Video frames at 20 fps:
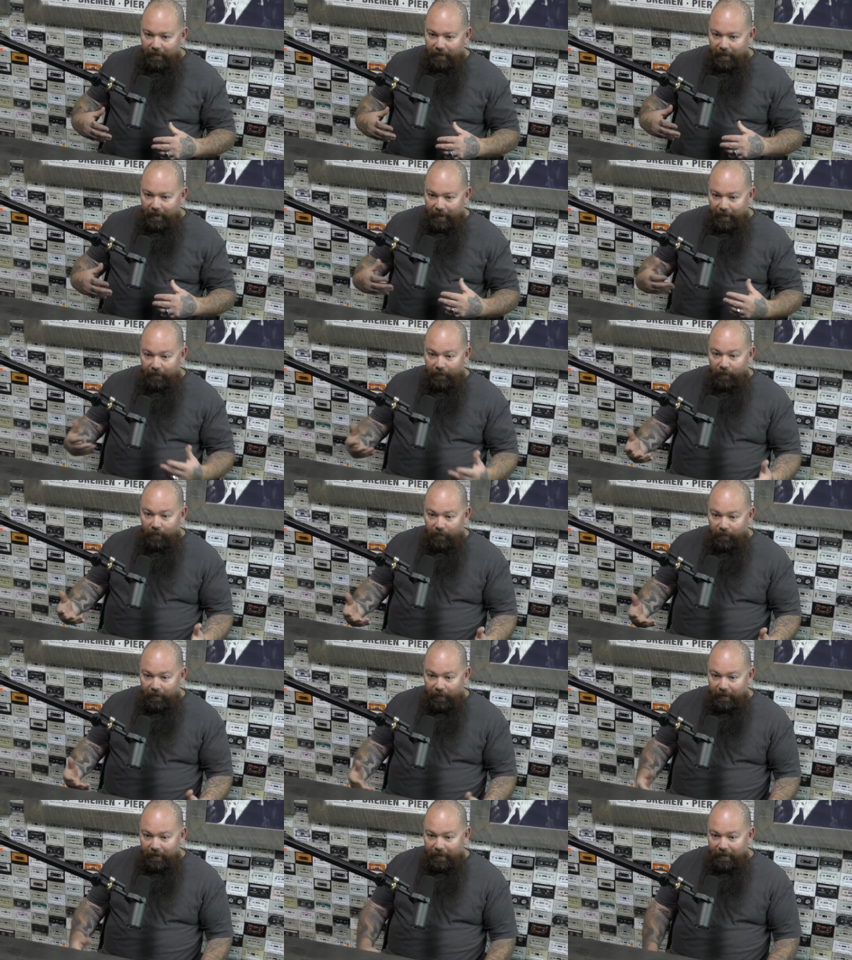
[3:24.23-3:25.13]

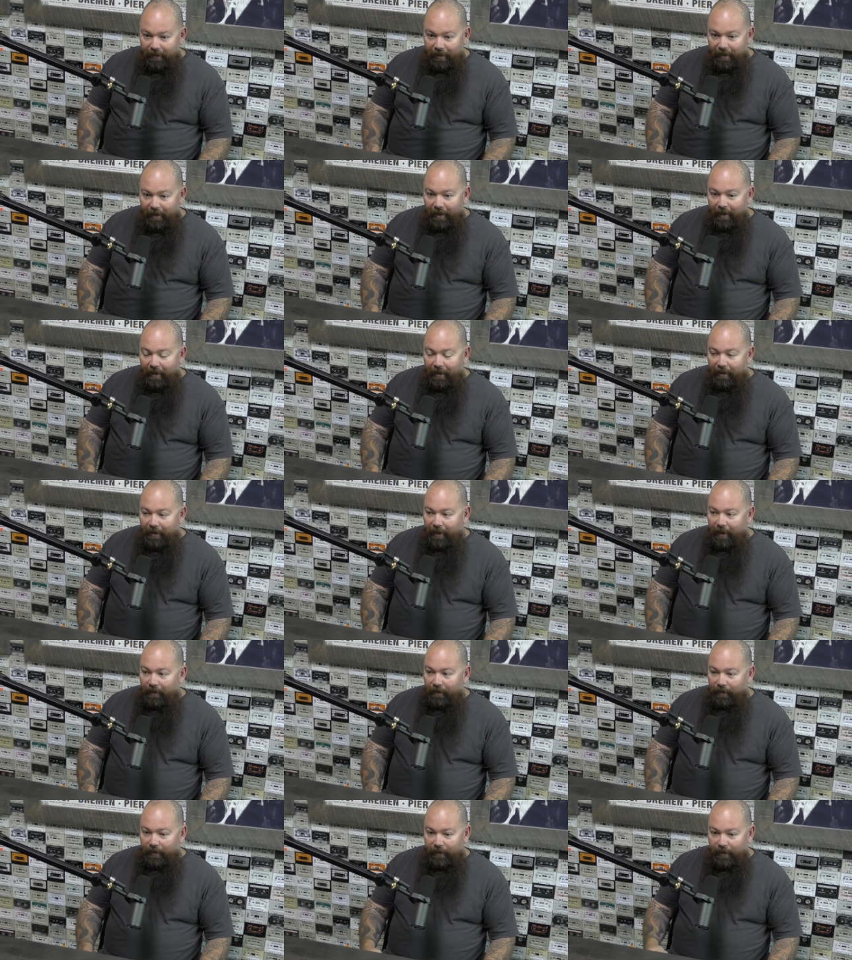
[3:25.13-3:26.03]
leftovers
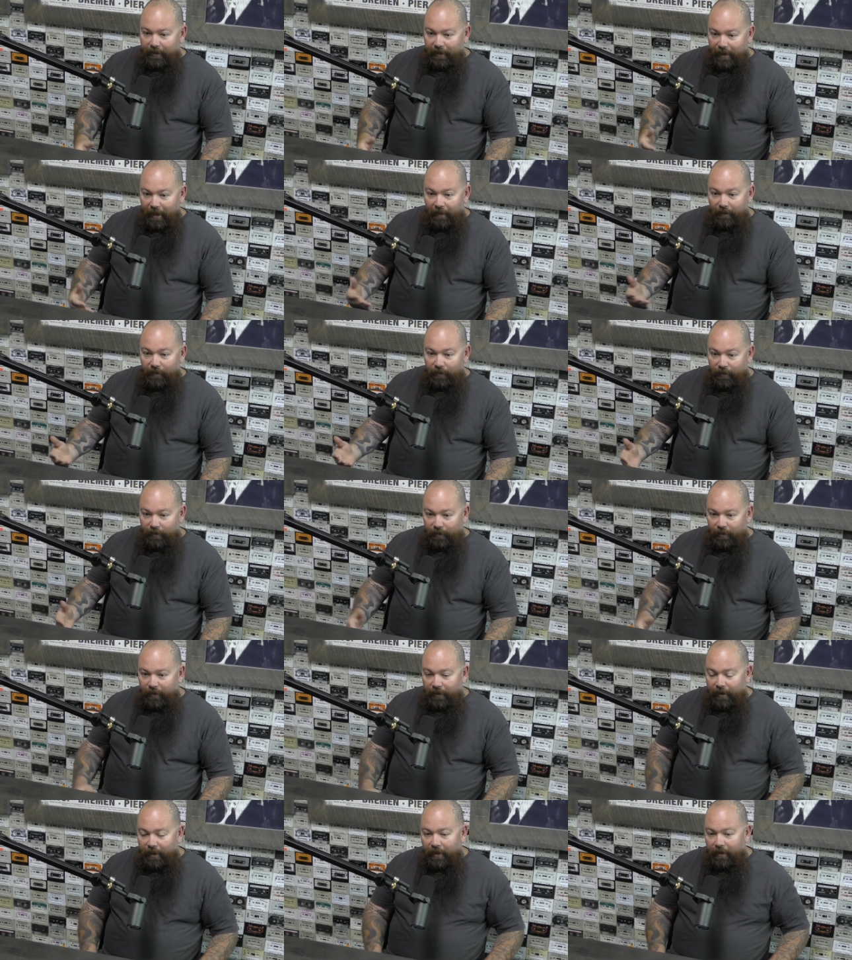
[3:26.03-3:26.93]
that was
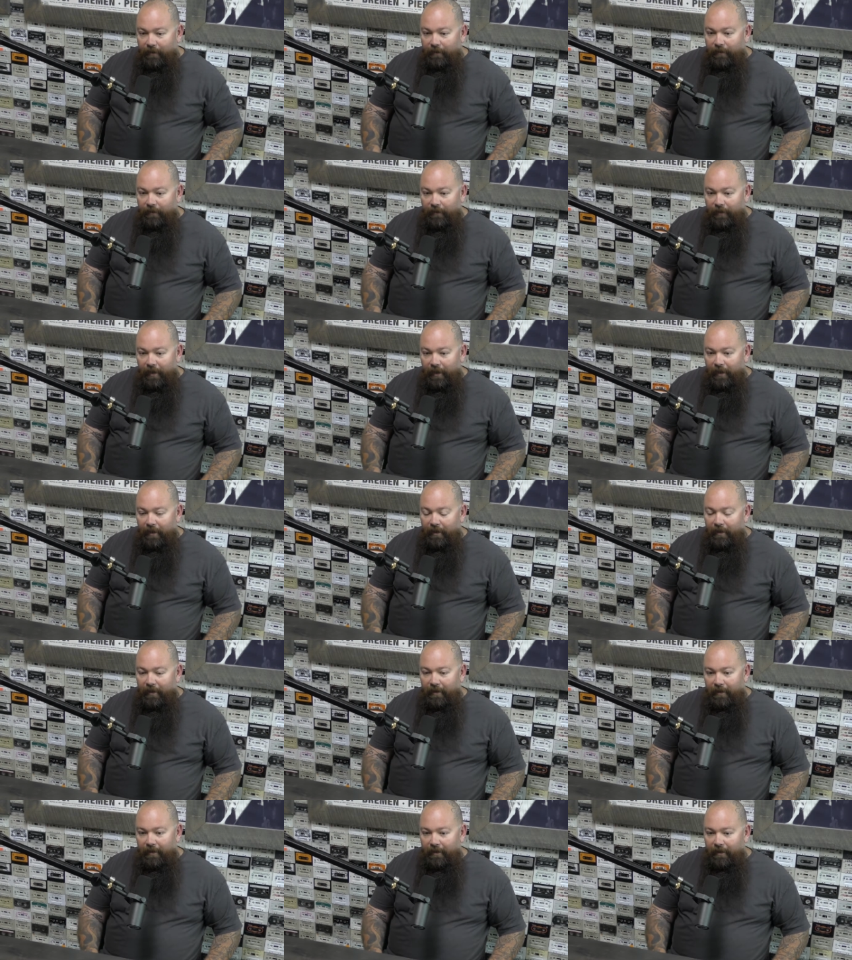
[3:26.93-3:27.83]
salvageable stuff, and
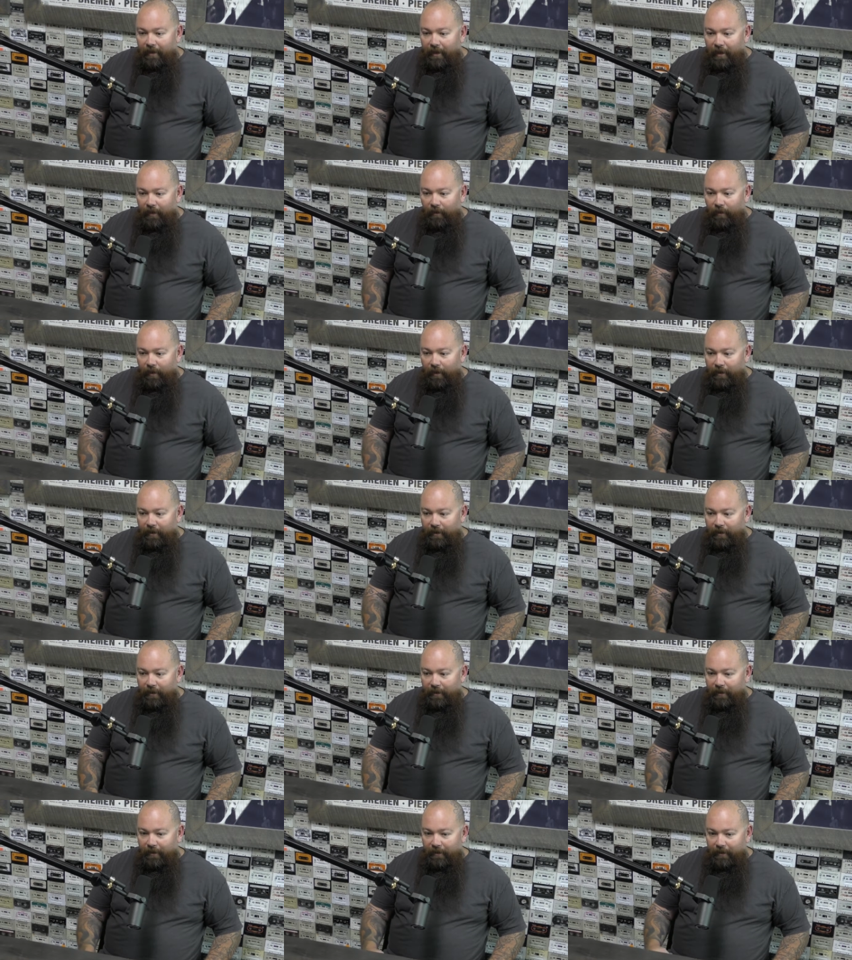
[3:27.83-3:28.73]
I
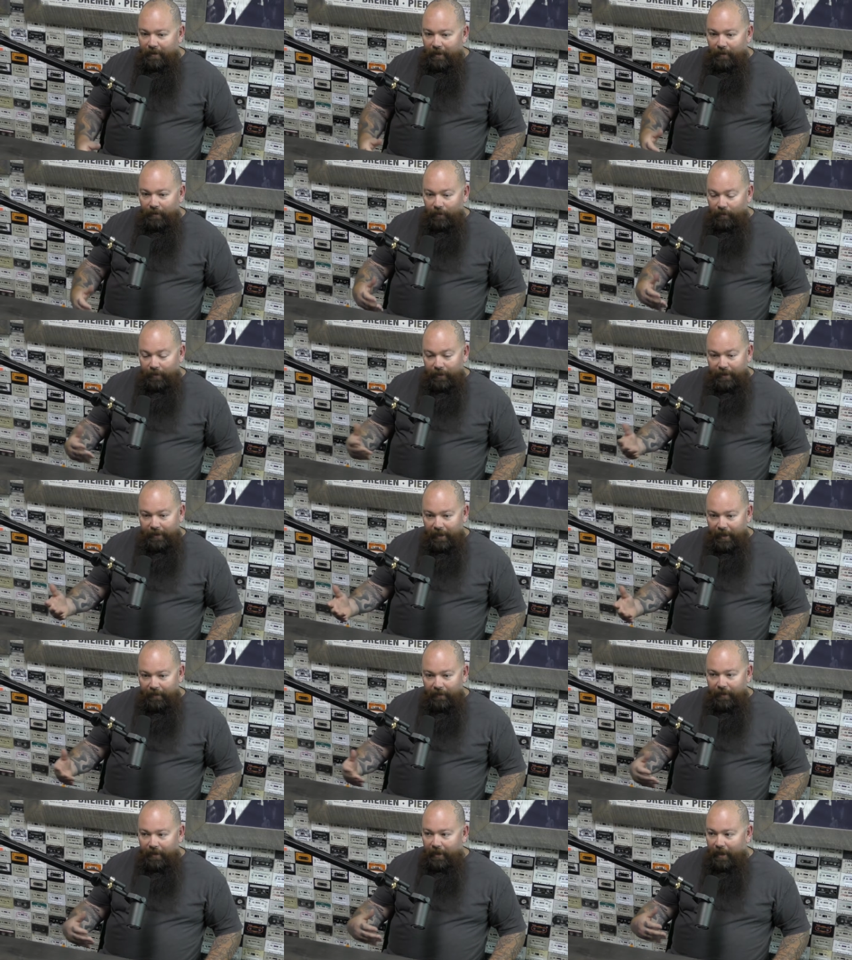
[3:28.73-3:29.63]
would always
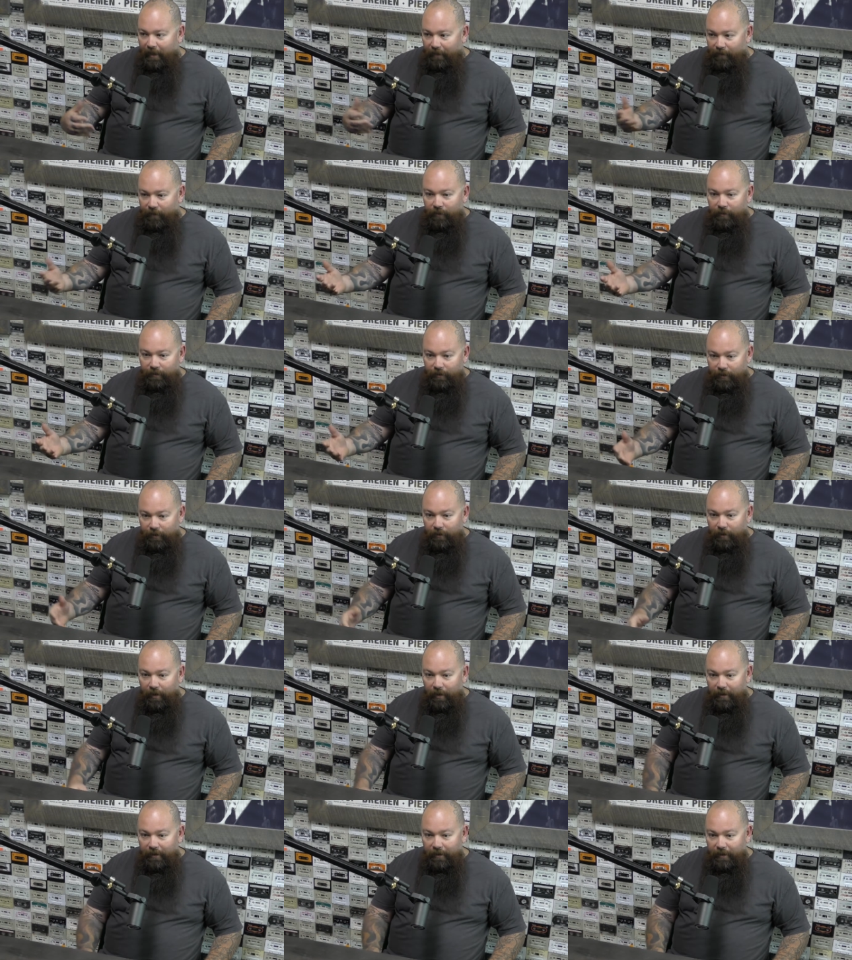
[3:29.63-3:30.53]
save it and have huge
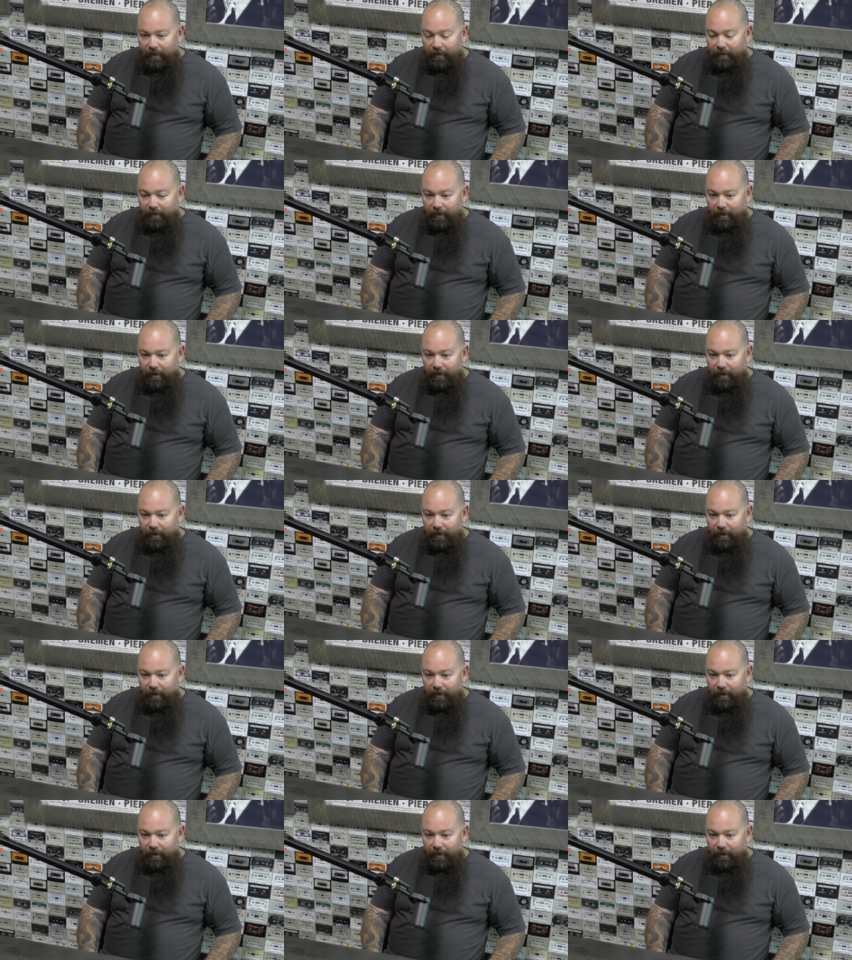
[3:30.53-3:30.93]
garage sales,